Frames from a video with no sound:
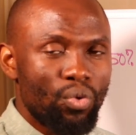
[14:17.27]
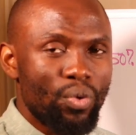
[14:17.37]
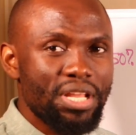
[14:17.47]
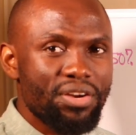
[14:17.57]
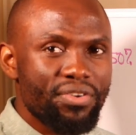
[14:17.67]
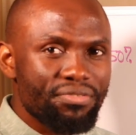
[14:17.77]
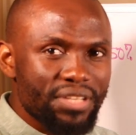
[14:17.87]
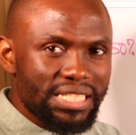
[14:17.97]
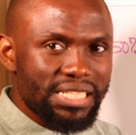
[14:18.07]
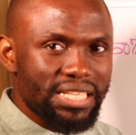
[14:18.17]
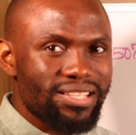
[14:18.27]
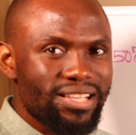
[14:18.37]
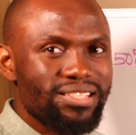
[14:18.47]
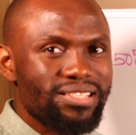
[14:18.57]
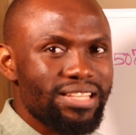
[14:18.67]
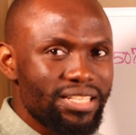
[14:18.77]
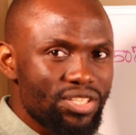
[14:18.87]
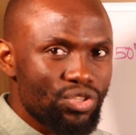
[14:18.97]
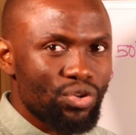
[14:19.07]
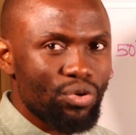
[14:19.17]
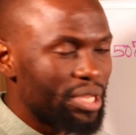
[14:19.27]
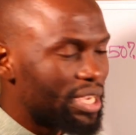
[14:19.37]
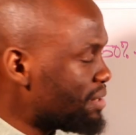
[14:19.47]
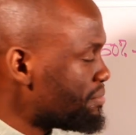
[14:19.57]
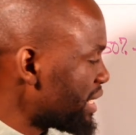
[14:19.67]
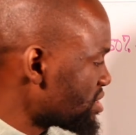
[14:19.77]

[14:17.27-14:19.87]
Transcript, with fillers: When the reflexes start to become